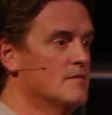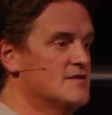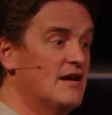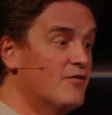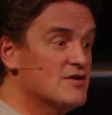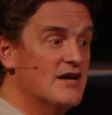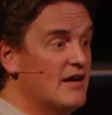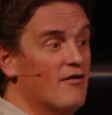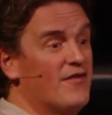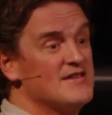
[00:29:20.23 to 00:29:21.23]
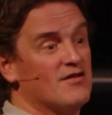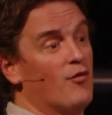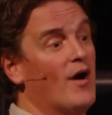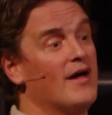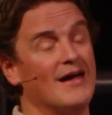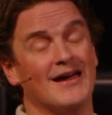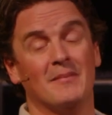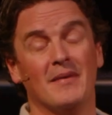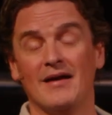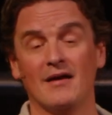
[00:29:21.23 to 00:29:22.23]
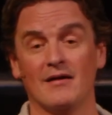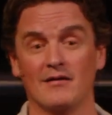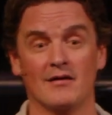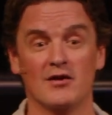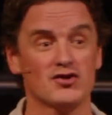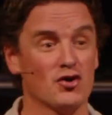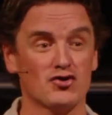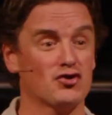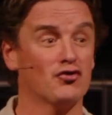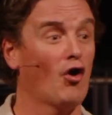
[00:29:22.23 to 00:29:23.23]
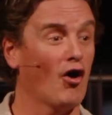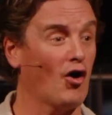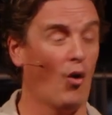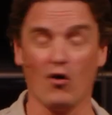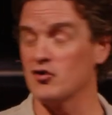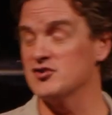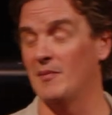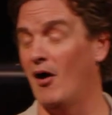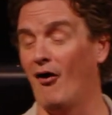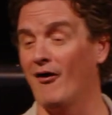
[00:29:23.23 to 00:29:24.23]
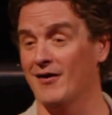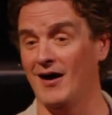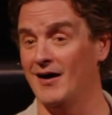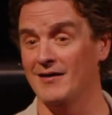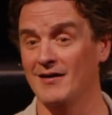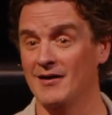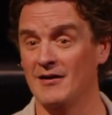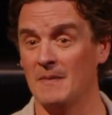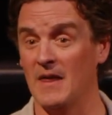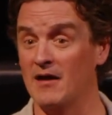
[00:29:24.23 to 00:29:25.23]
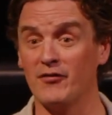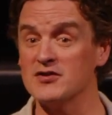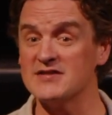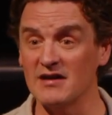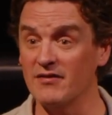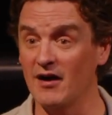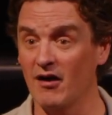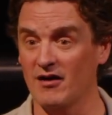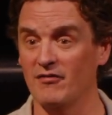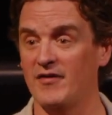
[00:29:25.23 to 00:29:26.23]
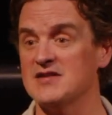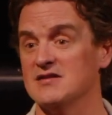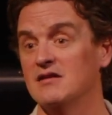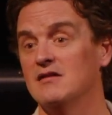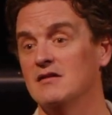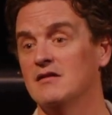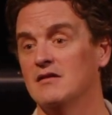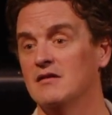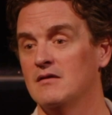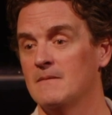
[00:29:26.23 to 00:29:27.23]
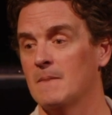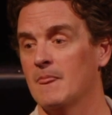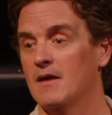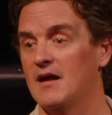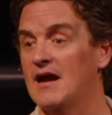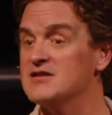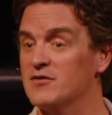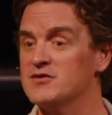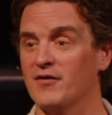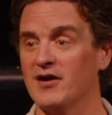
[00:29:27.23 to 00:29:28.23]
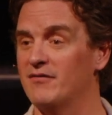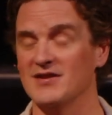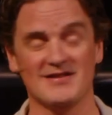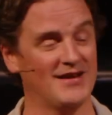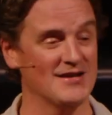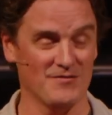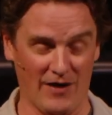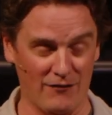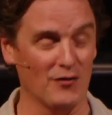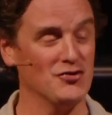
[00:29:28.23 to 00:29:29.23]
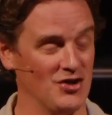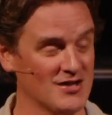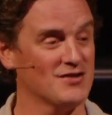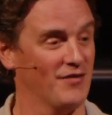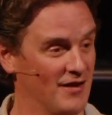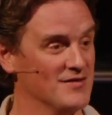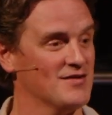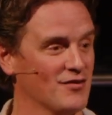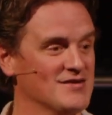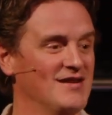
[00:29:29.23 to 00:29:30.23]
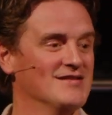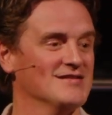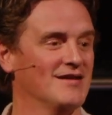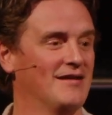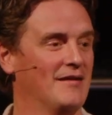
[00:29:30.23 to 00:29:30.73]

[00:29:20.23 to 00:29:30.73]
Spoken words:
See if there's any offensive way in me. Search the dark corners of my heart, God. And if there's sin there, confess it. And ask for his forgiveness. And he is faithful and just to forgive us of our sins.